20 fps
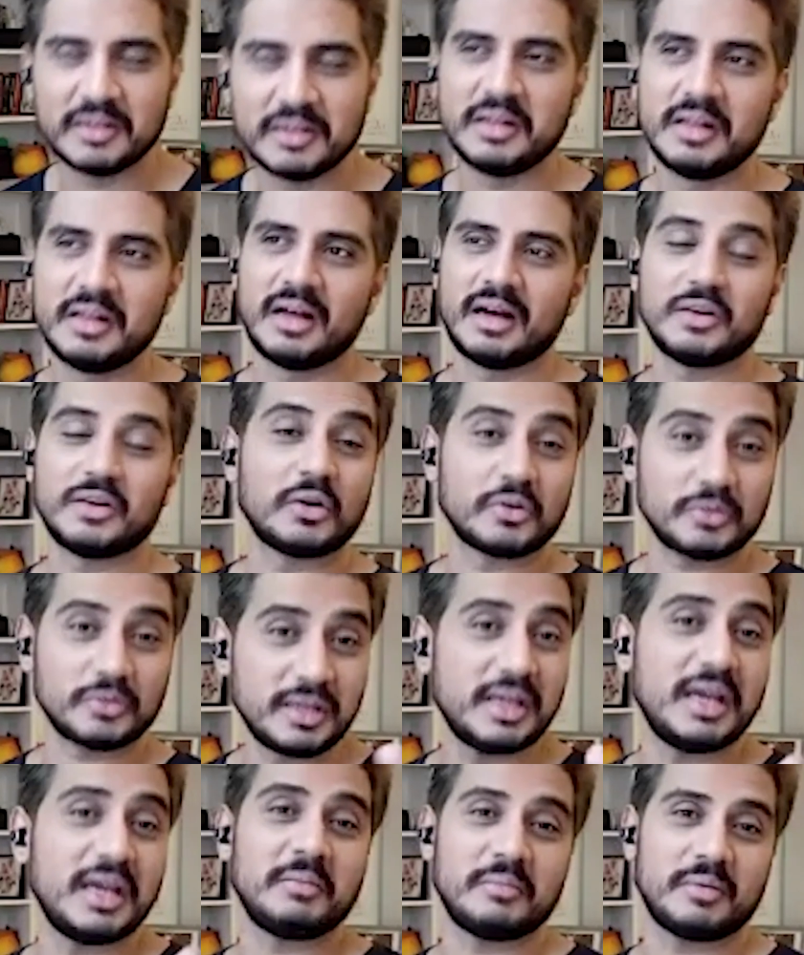Not only
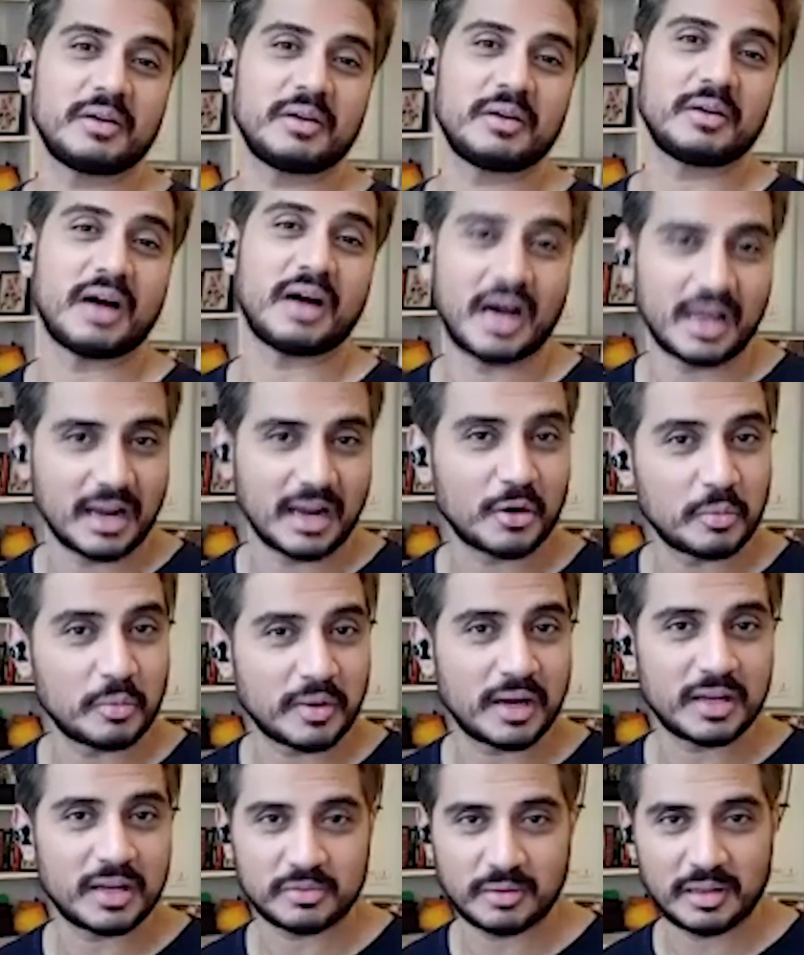him, but Ahana Kumra as well.